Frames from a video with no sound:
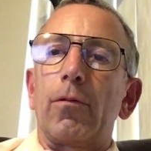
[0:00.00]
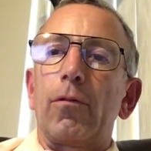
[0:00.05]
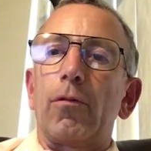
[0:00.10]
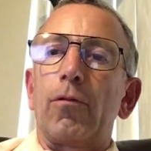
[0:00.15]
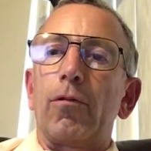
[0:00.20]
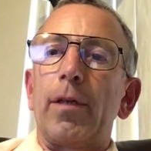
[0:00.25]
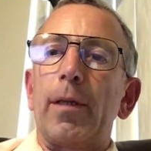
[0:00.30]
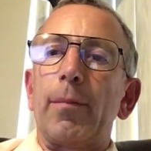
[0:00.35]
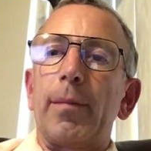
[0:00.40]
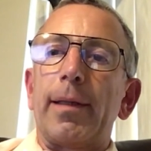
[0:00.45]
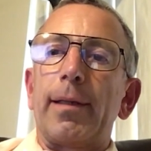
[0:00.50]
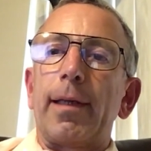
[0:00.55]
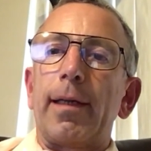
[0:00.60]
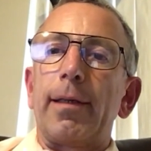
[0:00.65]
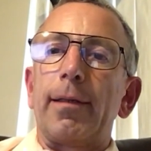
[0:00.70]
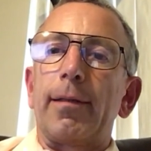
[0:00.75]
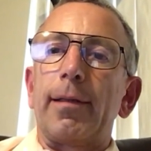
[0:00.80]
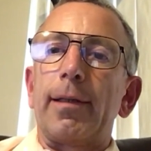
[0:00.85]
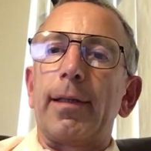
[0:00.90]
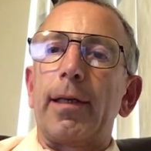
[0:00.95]
treatment that
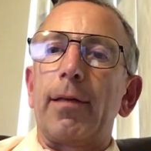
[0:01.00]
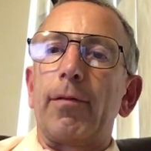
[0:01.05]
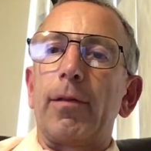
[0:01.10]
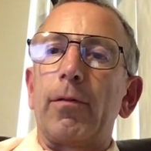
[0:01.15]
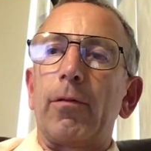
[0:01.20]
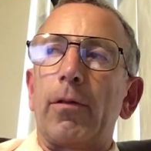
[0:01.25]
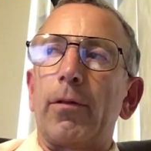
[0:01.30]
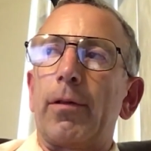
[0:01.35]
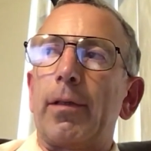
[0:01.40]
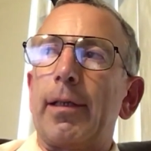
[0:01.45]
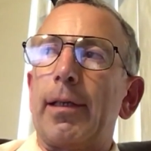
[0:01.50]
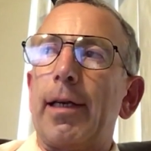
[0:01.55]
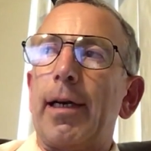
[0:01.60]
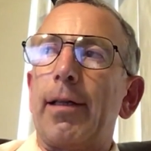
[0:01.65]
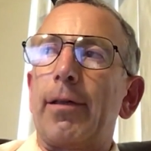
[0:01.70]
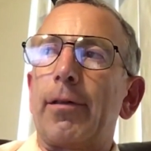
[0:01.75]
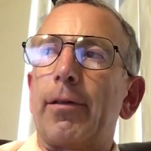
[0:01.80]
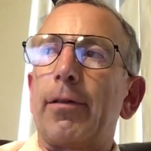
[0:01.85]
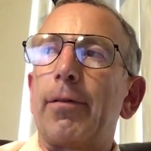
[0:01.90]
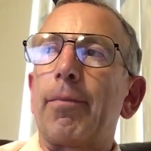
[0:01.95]
isn't given
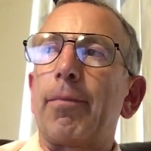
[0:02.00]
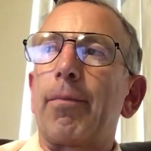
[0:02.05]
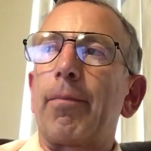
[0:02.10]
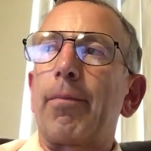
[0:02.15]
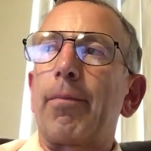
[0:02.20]
altogether.